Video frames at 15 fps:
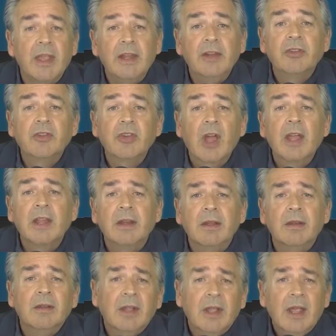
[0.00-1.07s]
in
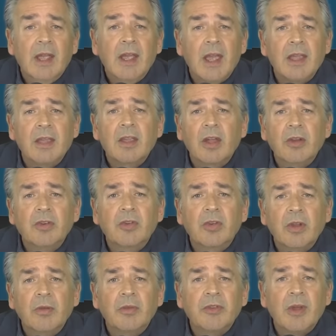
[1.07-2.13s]
China, a
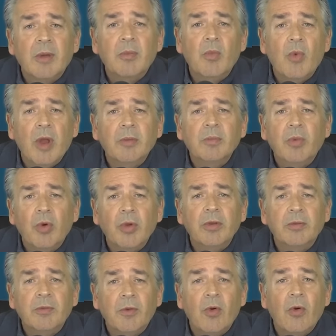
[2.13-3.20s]
country of some
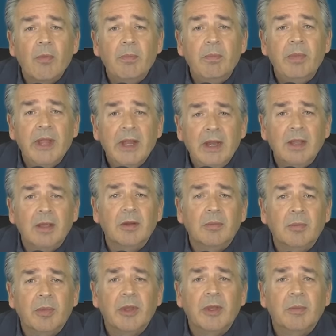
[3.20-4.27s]
1.4
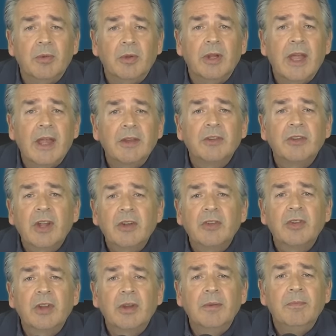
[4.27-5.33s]
billion people. And
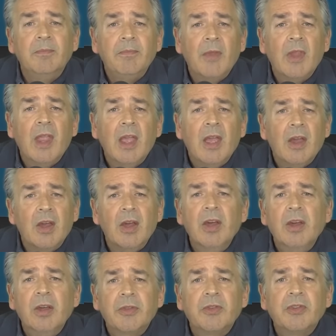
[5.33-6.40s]
such an
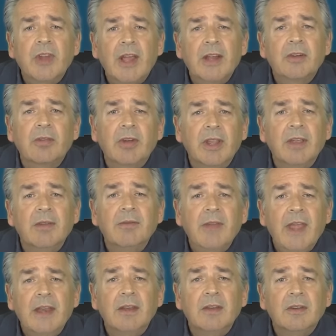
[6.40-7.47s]
earth-shattering
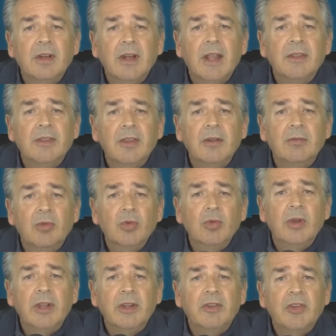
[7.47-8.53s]
event led the
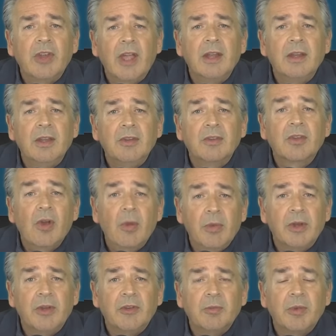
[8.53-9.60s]
ruling Chinese
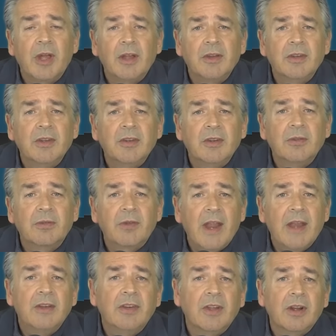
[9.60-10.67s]
Communist Party to
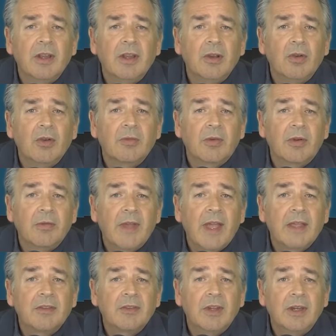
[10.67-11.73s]
frantically look for a
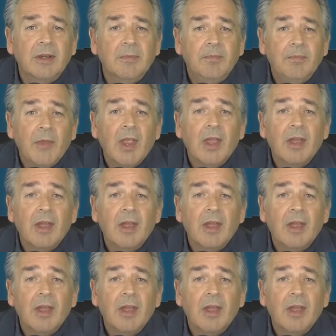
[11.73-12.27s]
vaccine